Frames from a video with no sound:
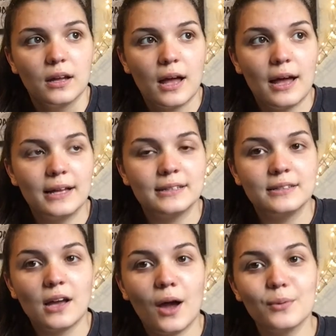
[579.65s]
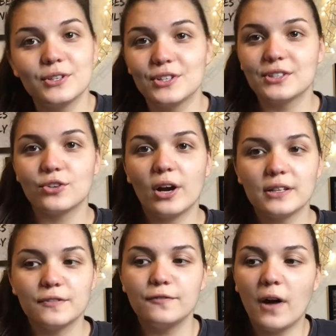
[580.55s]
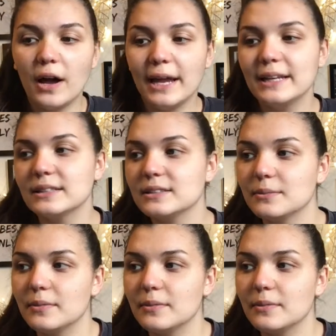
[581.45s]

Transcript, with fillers: and I was just trying to find